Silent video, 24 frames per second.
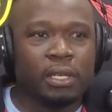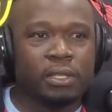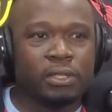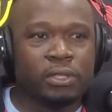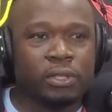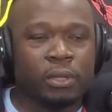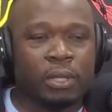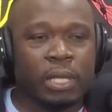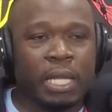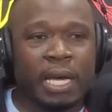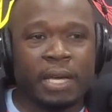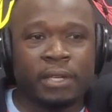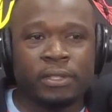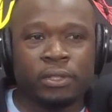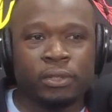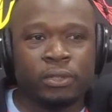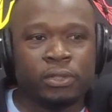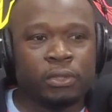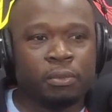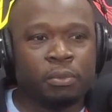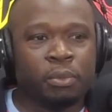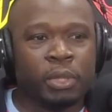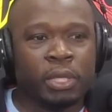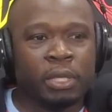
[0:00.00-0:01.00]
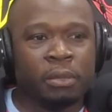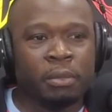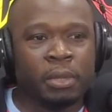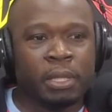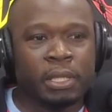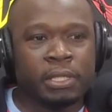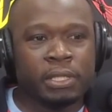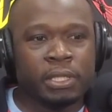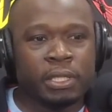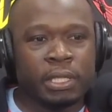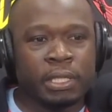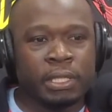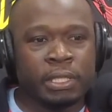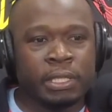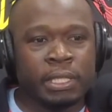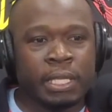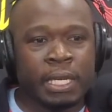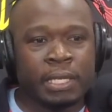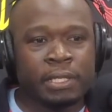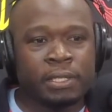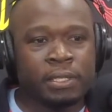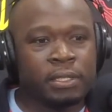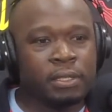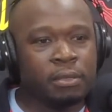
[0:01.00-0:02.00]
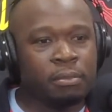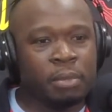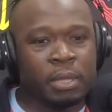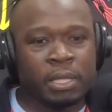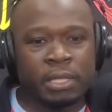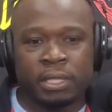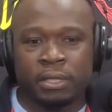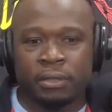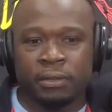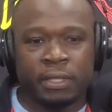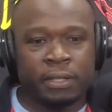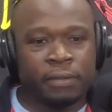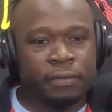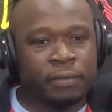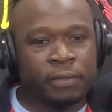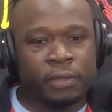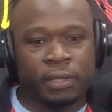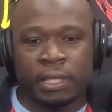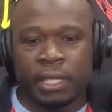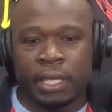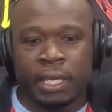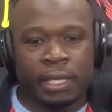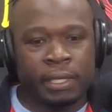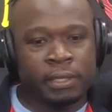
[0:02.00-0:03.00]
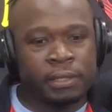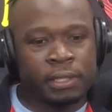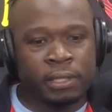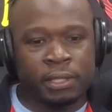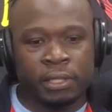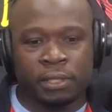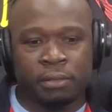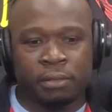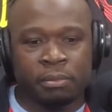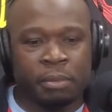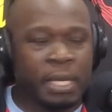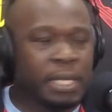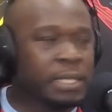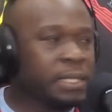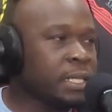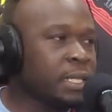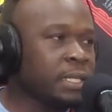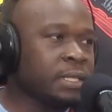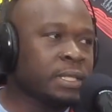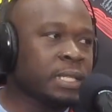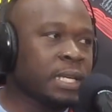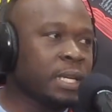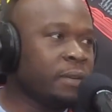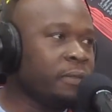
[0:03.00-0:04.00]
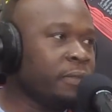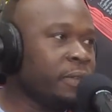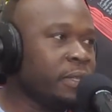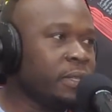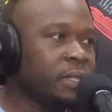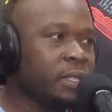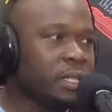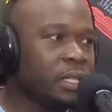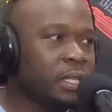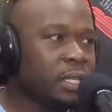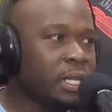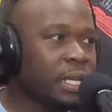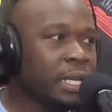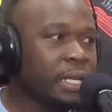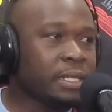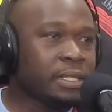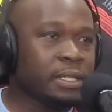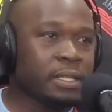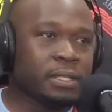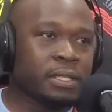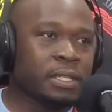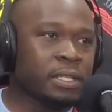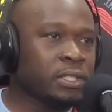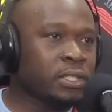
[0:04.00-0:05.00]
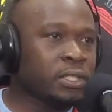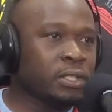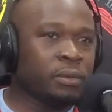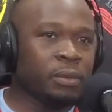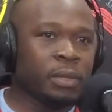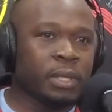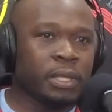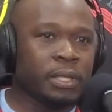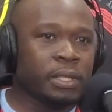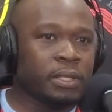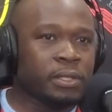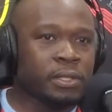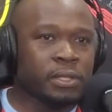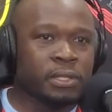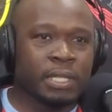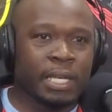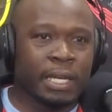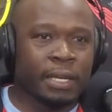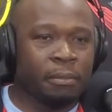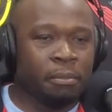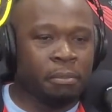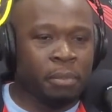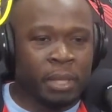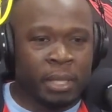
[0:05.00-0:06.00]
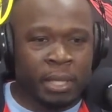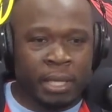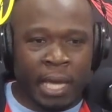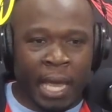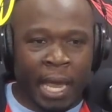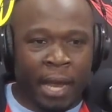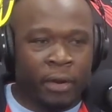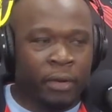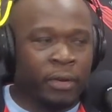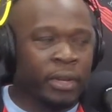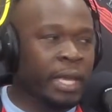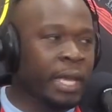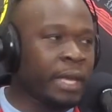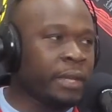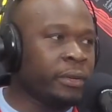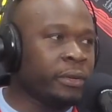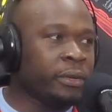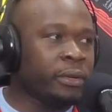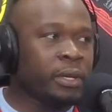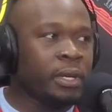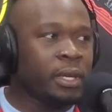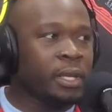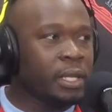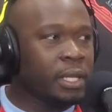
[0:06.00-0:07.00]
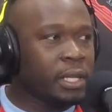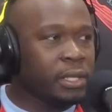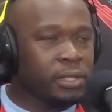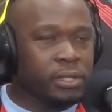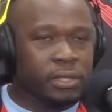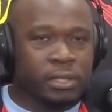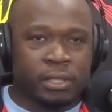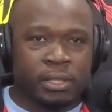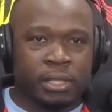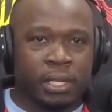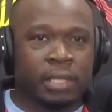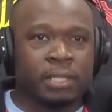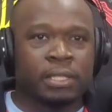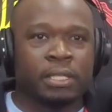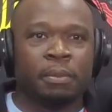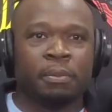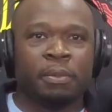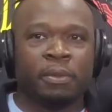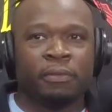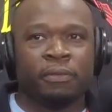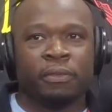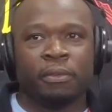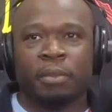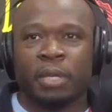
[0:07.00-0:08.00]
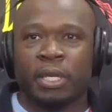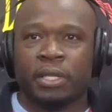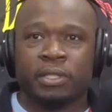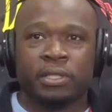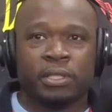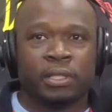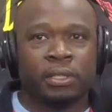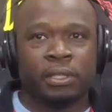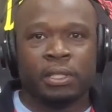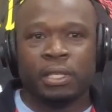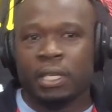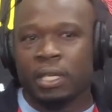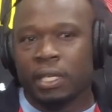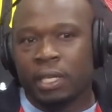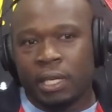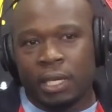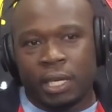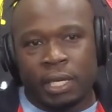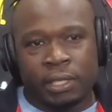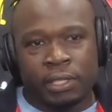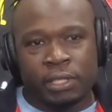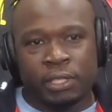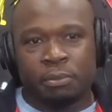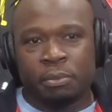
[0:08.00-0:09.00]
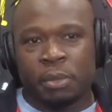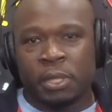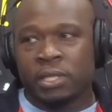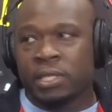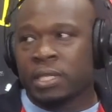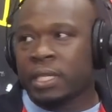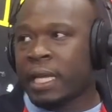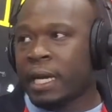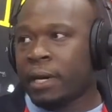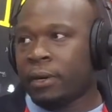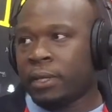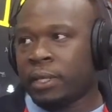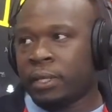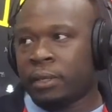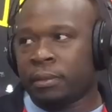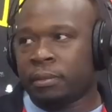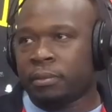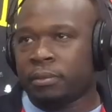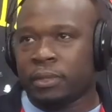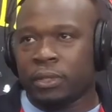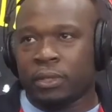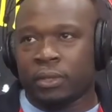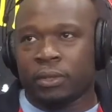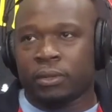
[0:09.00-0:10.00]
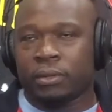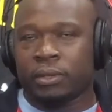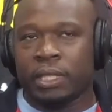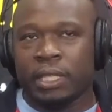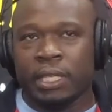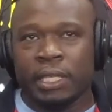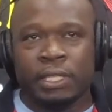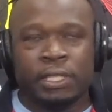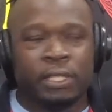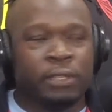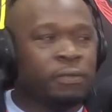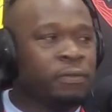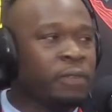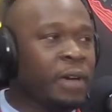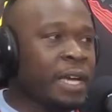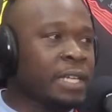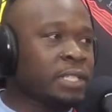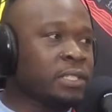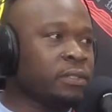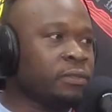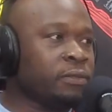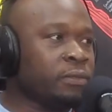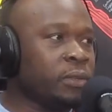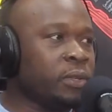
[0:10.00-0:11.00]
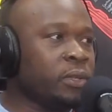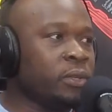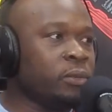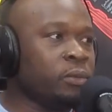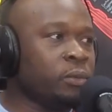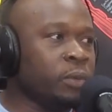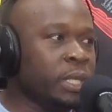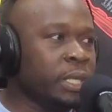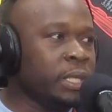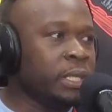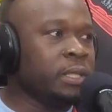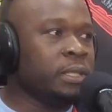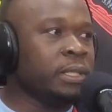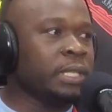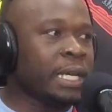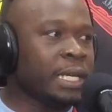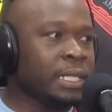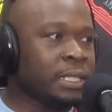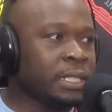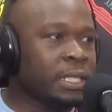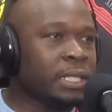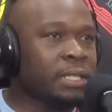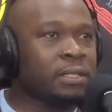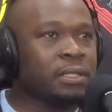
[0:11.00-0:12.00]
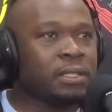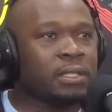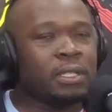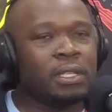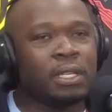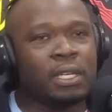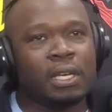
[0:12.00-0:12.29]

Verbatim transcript: So it allows you to pretty much ingest a bunch of different things and just make sense out of it. That's essentially what it is. It's like a big aggregator that just sucks up information and just spits it out in a, you know, easy fashion for you to read and digest.